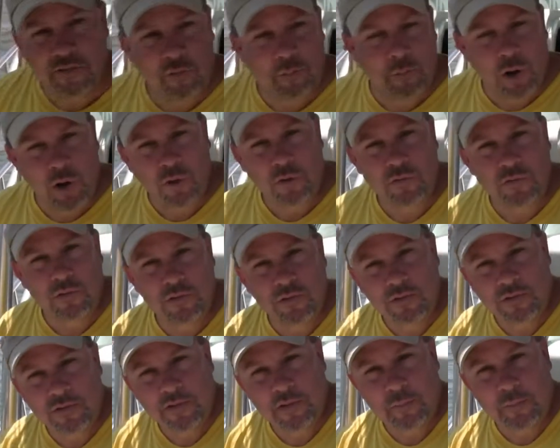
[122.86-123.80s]
the boat,
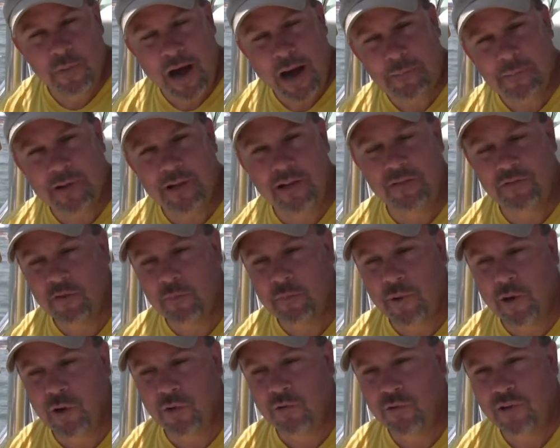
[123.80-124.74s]
the popping of the
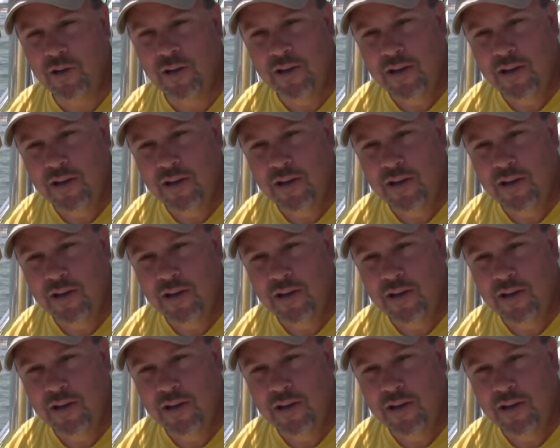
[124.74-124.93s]
boat,